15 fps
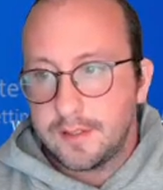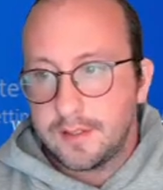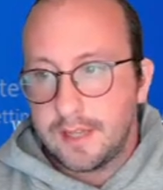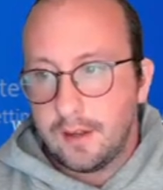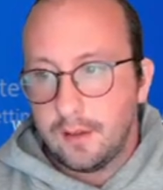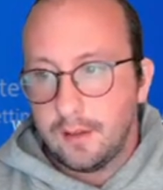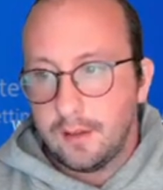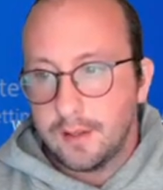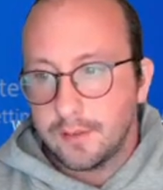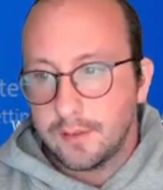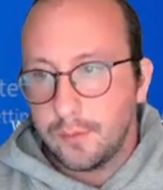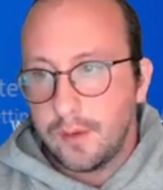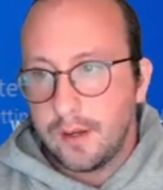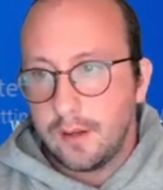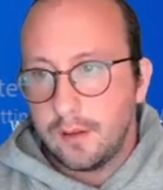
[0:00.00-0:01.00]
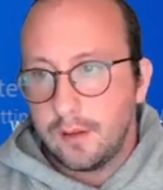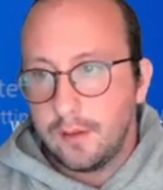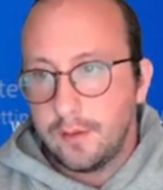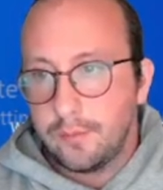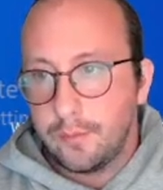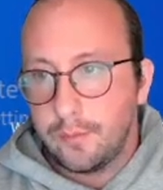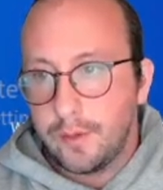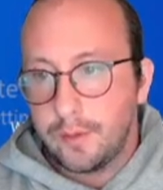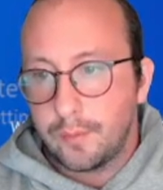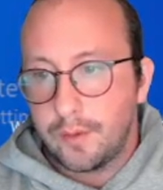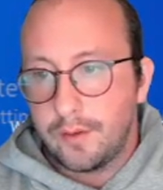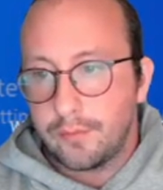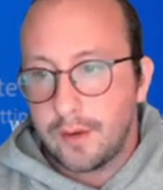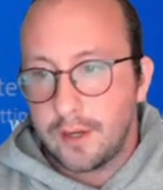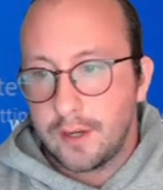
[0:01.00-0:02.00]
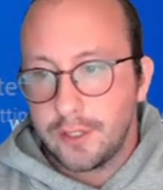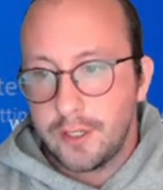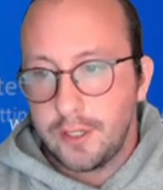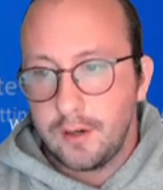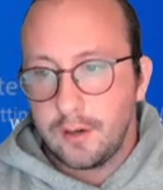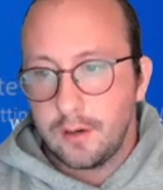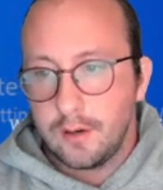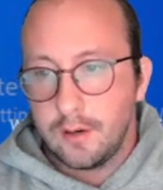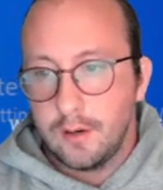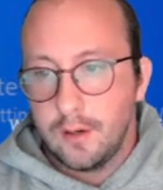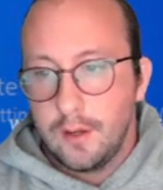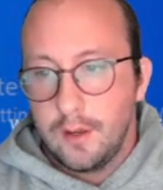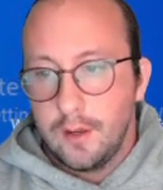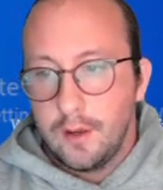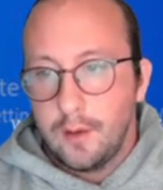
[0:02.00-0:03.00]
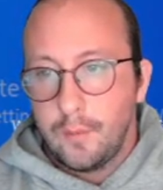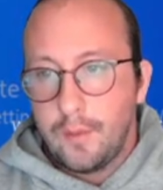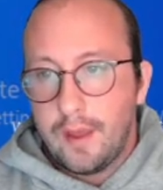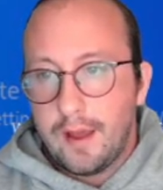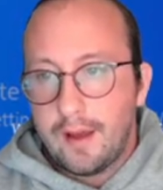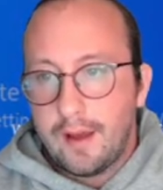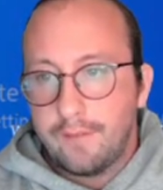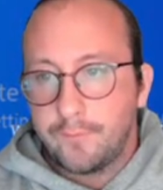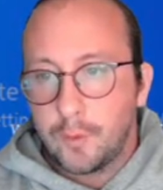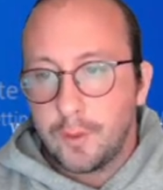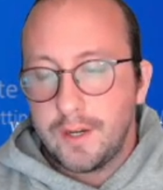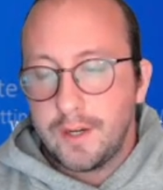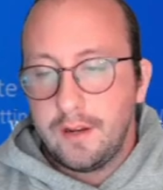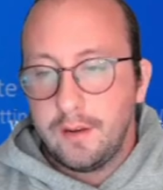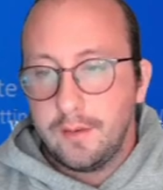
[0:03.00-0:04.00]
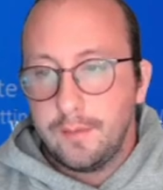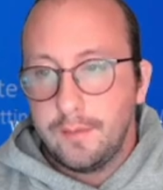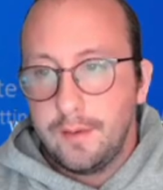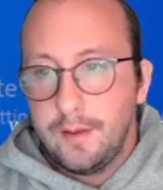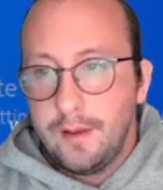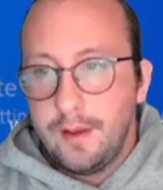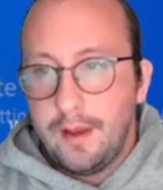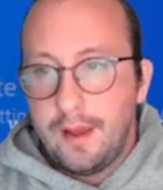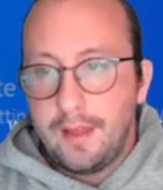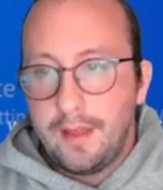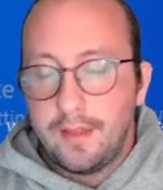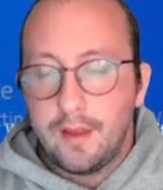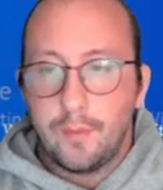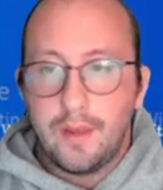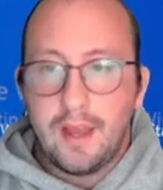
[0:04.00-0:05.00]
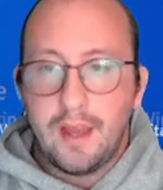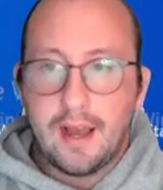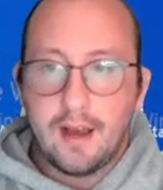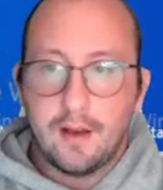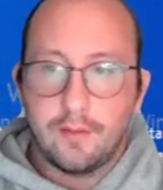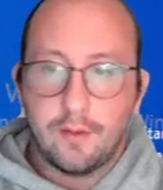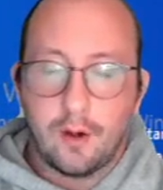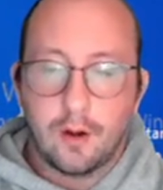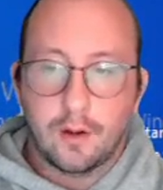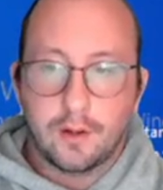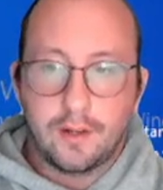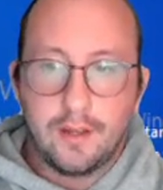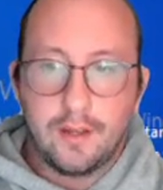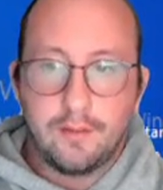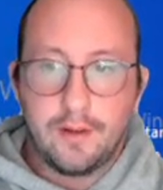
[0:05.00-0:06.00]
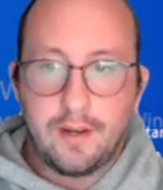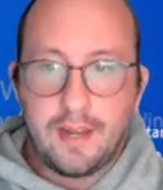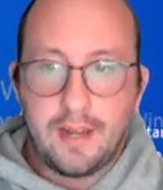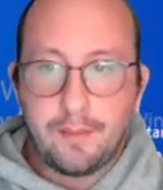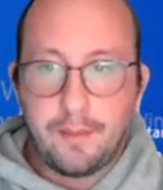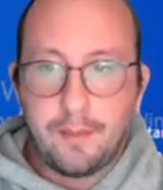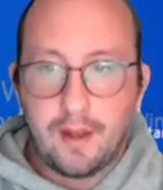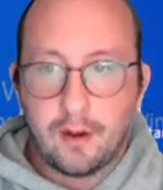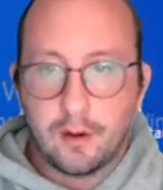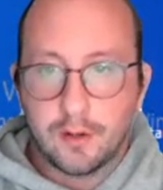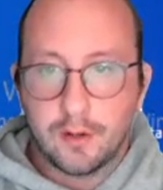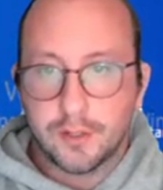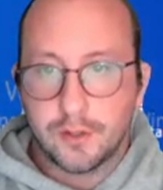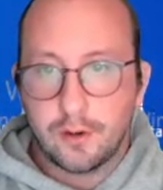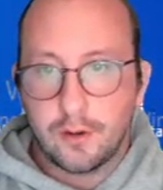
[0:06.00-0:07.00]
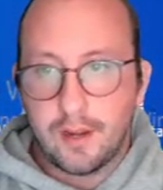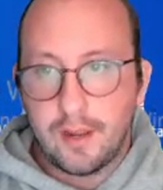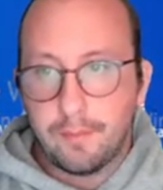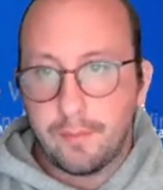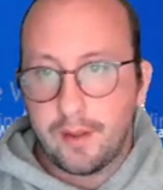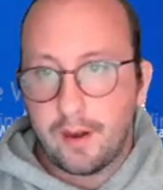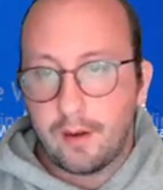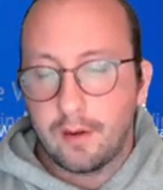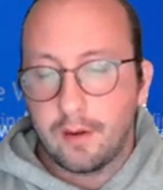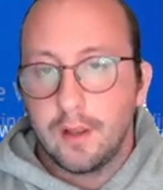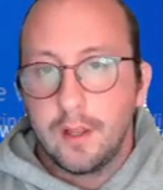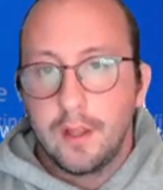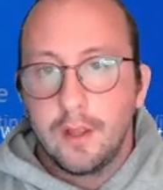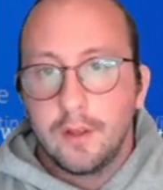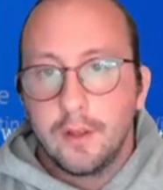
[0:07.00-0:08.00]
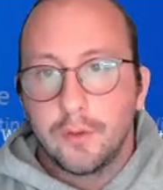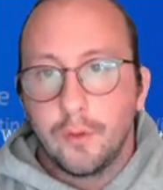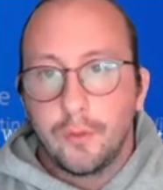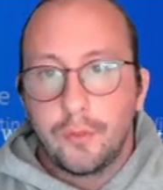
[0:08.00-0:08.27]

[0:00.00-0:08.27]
tell as well. If we refresh here, we have three, and then we have our given name and our surname there. So